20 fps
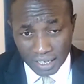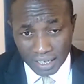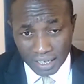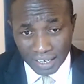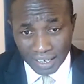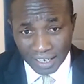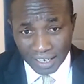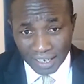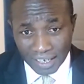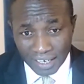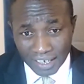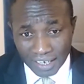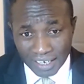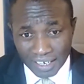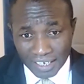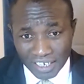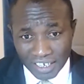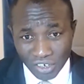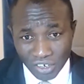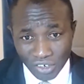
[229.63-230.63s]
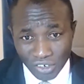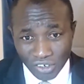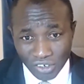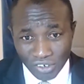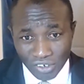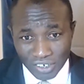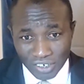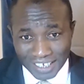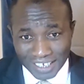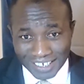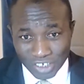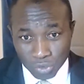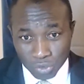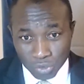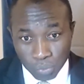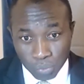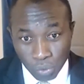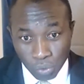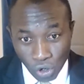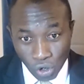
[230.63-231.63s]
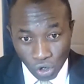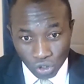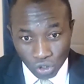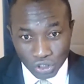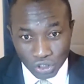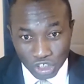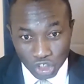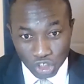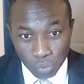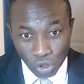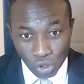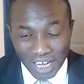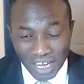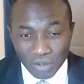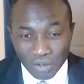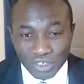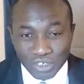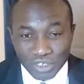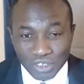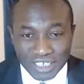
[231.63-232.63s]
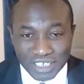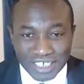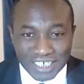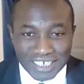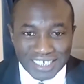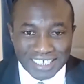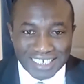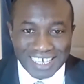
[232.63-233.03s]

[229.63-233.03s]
you know, the sport counting that